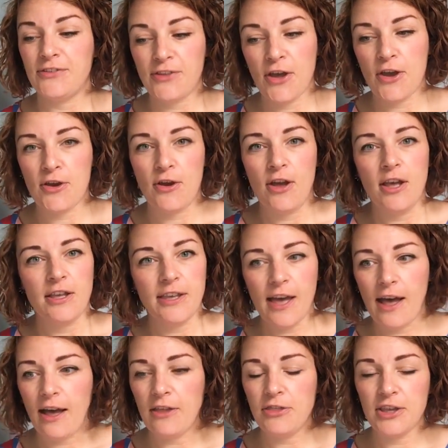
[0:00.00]
So
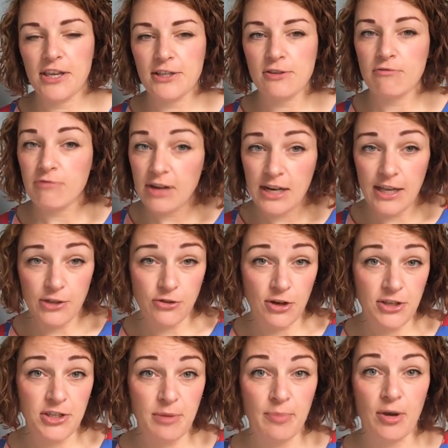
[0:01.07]
yeah, I think it's a really
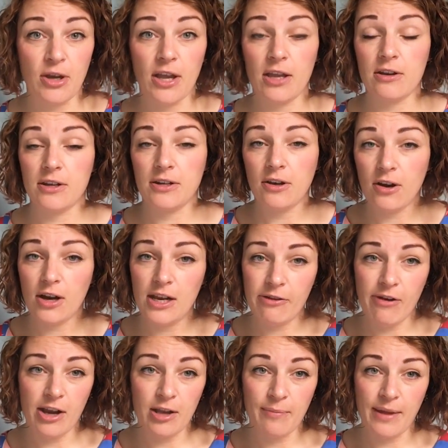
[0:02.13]
interesting book and I'd
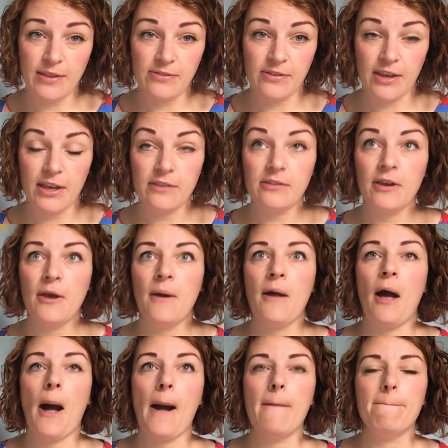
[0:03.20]
highly recommend it.
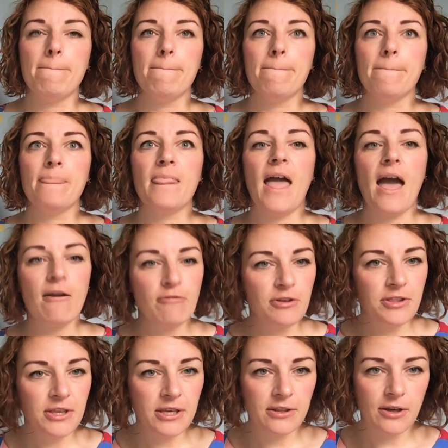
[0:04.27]
Um,
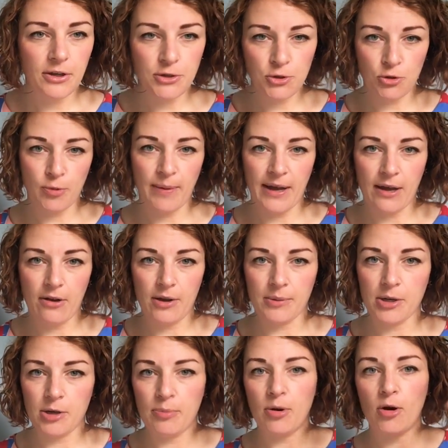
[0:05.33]
everything that I talk about,
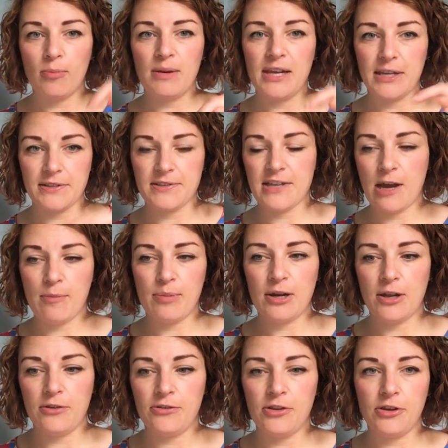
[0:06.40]
I'm going to pop links down
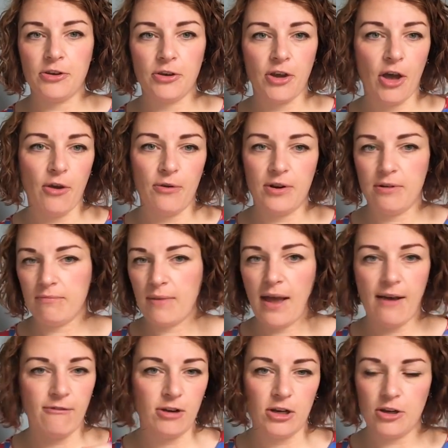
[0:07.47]
below so you can go and
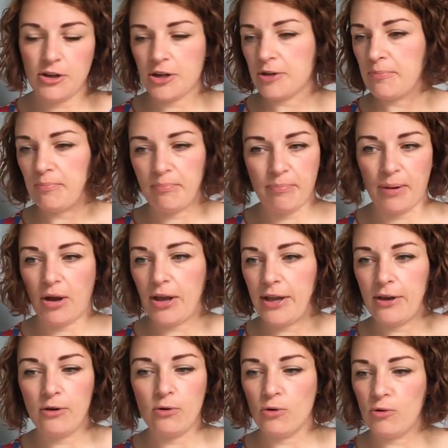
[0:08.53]
have a look and buy
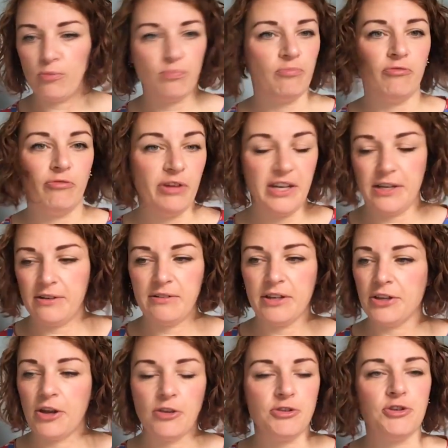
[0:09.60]
it or read,
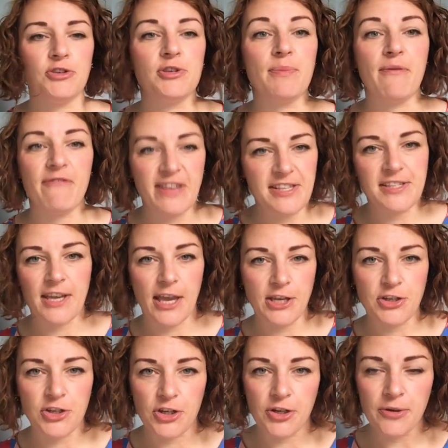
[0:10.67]
you know, do some
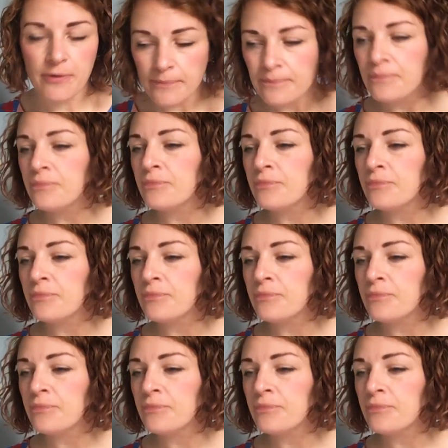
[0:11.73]
investigation.